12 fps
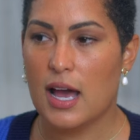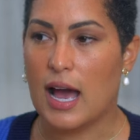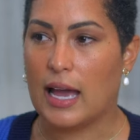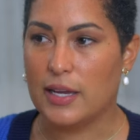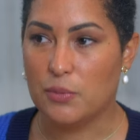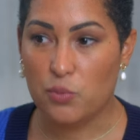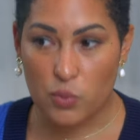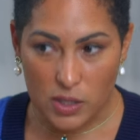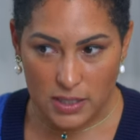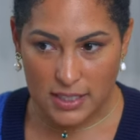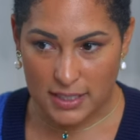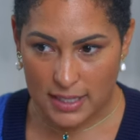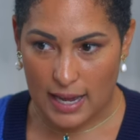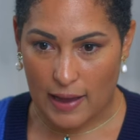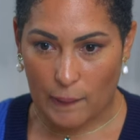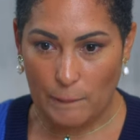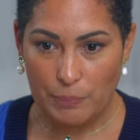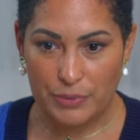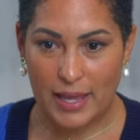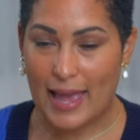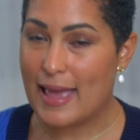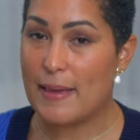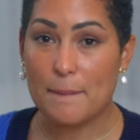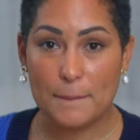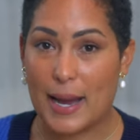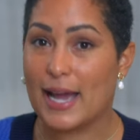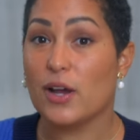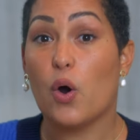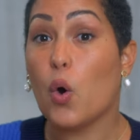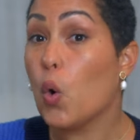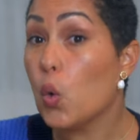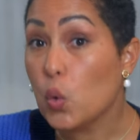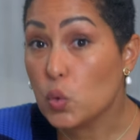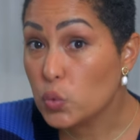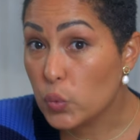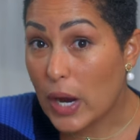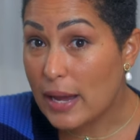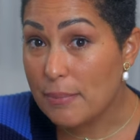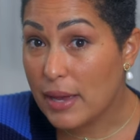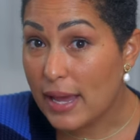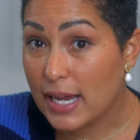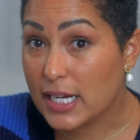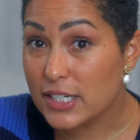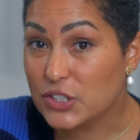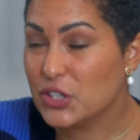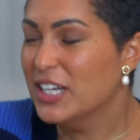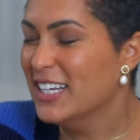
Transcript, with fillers: I am willing now at my old ripe age